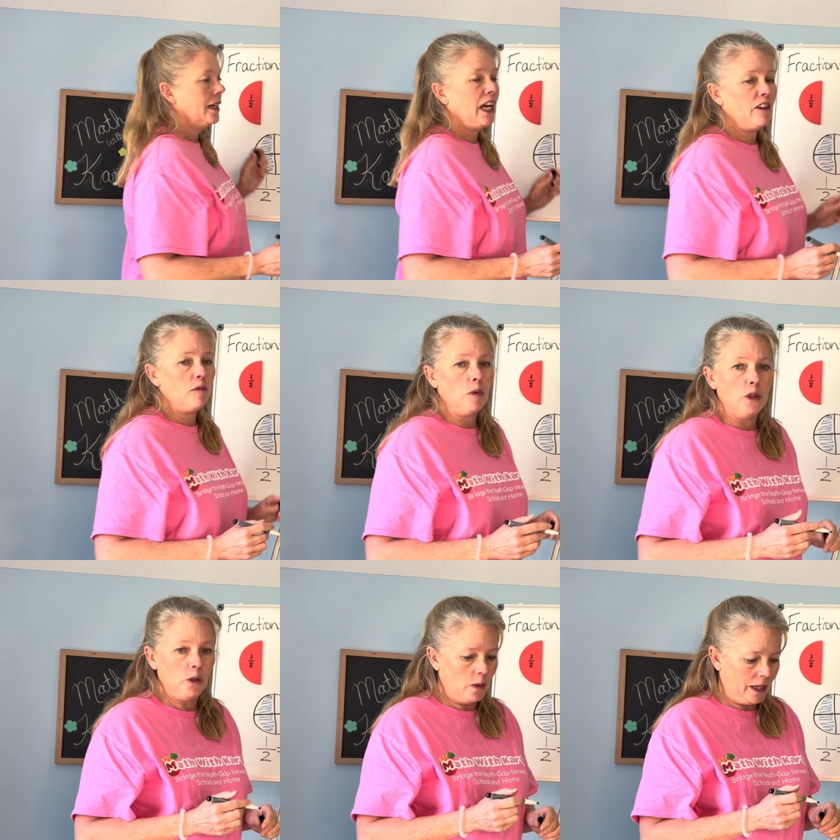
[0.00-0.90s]
have
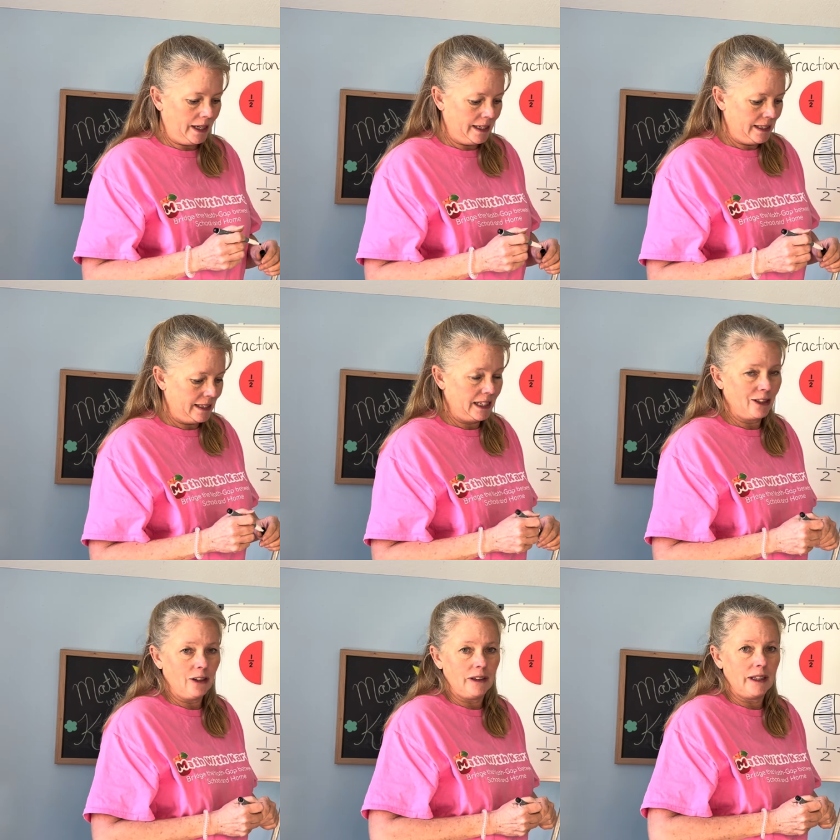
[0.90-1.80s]
blue icing
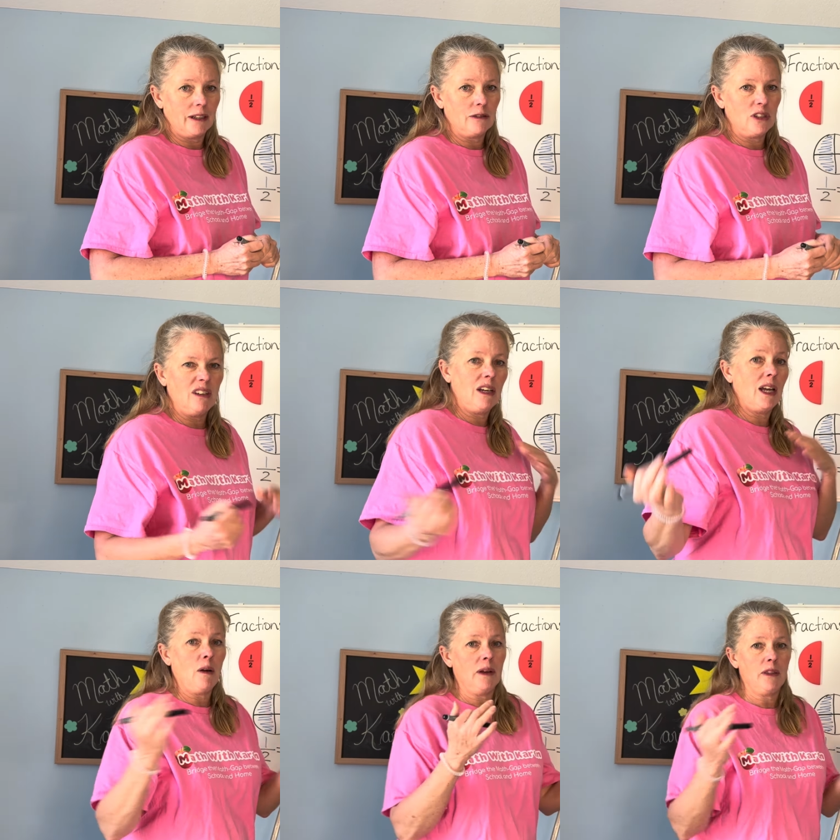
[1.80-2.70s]
on there. So you can
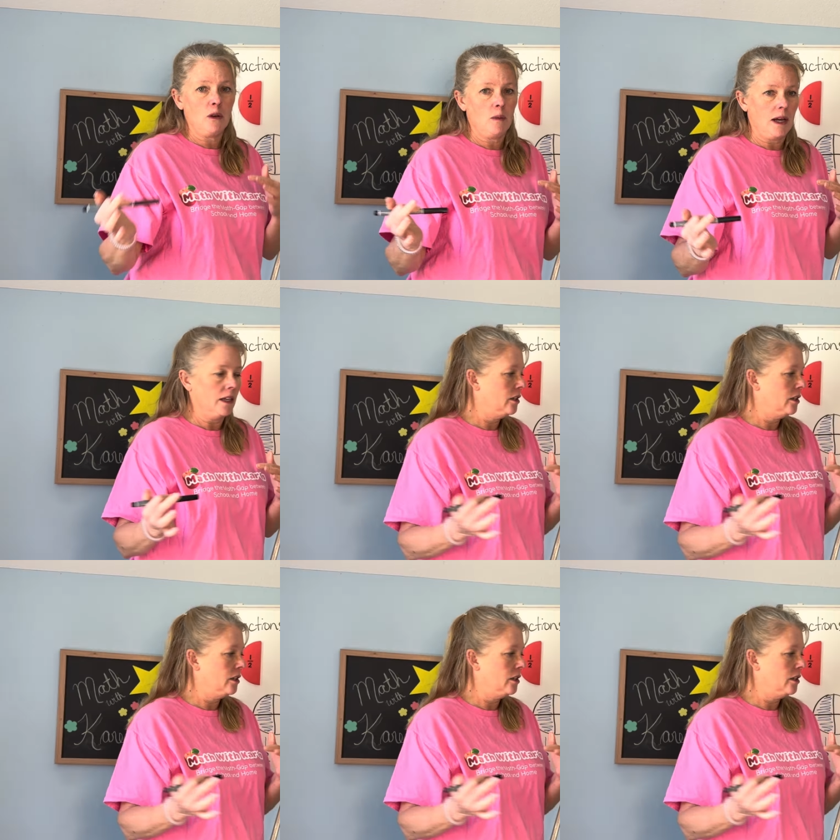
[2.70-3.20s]
go either way.